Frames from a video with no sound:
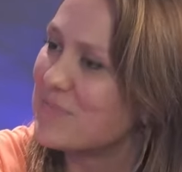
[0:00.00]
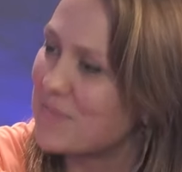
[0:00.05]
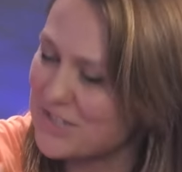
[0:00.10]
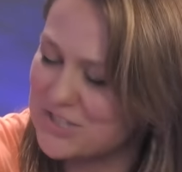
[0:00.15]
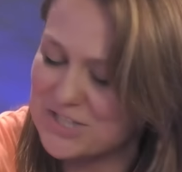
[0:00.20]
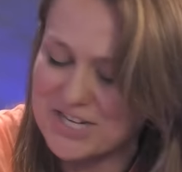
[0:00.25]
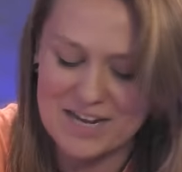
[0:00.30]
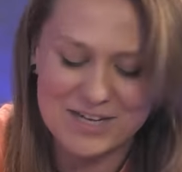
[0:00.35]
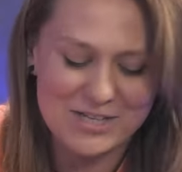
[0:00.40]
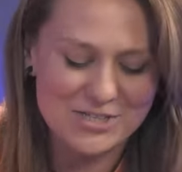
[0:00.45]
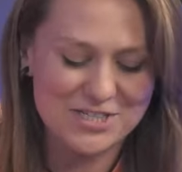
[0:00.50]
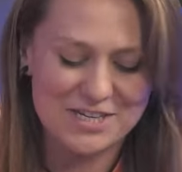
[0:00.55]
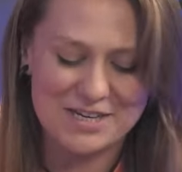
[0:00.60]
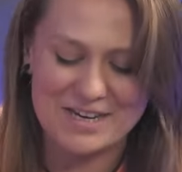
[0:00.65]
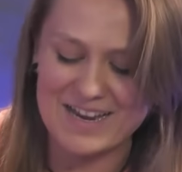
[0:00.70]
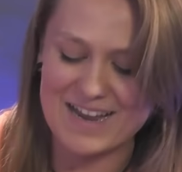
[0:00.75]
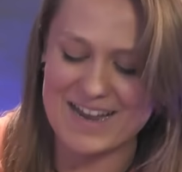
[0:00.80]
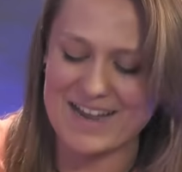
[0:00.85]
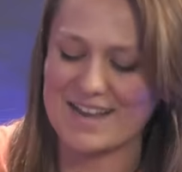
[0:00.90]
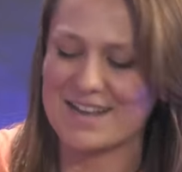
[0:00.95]
the
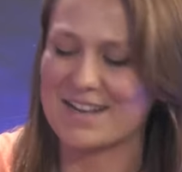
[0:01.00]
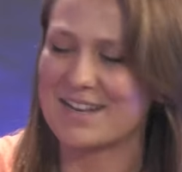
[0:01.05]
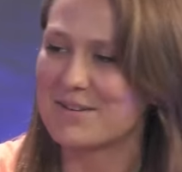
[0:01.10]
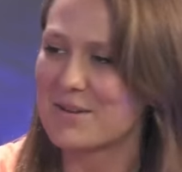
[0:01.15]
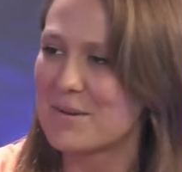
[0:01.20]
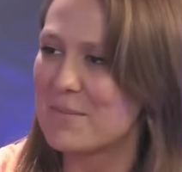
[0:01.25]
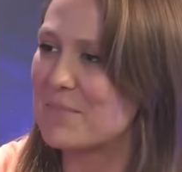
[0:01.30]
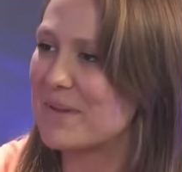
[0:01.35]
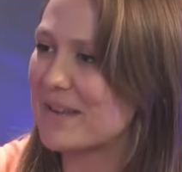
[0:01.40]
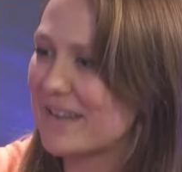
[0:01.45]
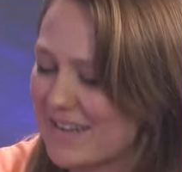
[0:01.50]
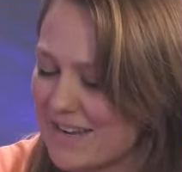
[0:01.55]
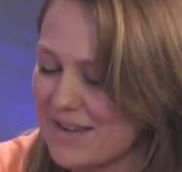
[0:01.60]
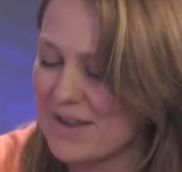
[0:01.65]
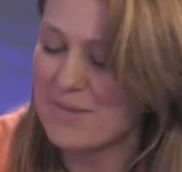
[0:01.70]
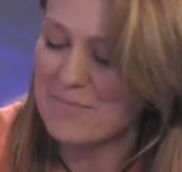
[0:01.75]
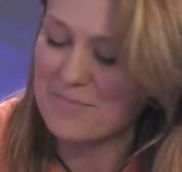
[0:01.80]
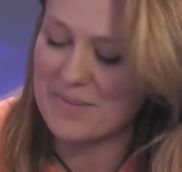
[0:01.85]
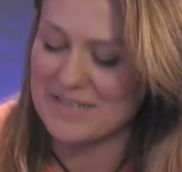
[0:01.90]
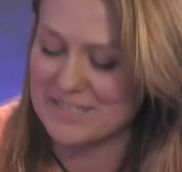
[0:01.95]
challenging uh, big
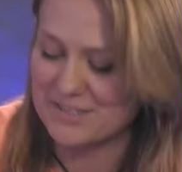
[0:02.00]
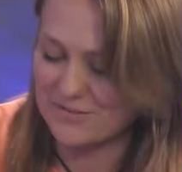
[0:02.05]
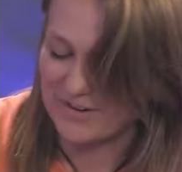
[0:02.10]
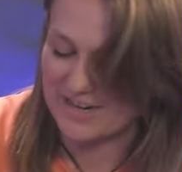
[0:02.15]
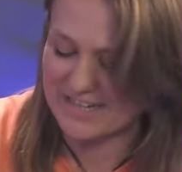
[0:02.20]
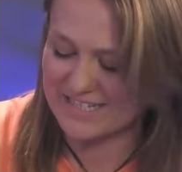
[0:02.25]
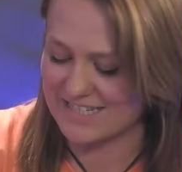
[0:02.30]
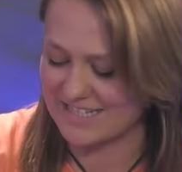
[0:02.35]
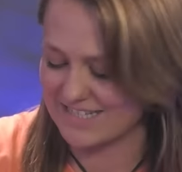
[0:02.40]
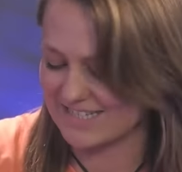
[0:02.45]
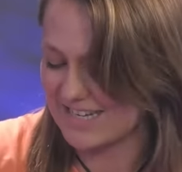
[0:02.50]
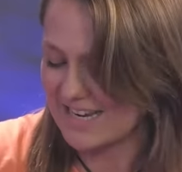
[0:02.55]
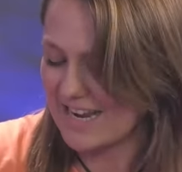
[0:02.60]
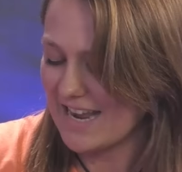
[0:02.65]
big devices.